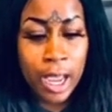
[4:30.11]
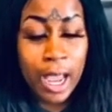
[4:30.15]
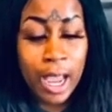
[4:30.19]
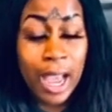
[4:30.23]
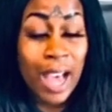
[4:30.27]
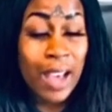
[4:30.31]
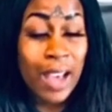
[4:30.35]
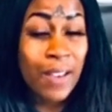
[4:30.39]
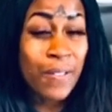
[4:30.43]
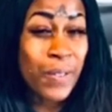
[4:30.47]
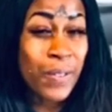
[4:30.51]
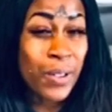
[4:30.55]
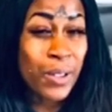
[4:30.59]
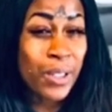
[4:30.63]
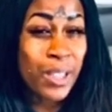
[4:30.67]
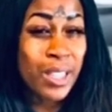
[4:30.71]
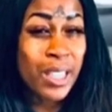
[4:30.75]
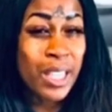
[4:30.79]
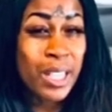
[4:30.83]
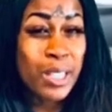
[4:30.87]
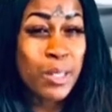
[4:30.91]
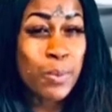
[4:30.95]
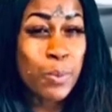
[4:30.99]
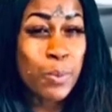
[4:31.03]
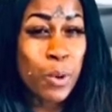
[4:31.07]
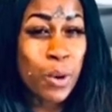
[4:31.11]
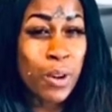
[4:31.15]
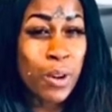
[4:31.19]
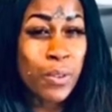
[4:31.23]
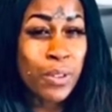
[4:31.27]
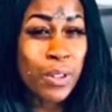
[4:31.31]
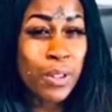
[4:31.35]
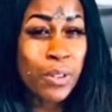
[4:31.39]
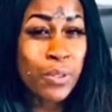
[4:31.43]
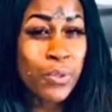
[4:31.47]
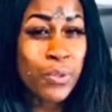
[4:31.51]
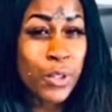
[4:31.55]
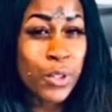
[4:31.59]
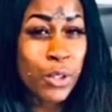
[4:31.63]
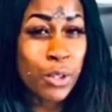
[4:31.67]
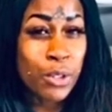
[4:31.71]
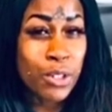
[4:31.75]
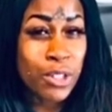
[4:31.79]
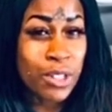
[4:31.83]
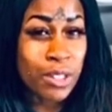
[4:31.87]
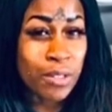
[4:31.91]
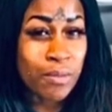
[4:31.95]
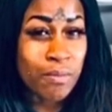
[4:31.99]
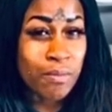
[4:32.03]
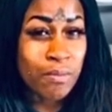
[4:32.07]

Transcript: I feel that there's more of confusion.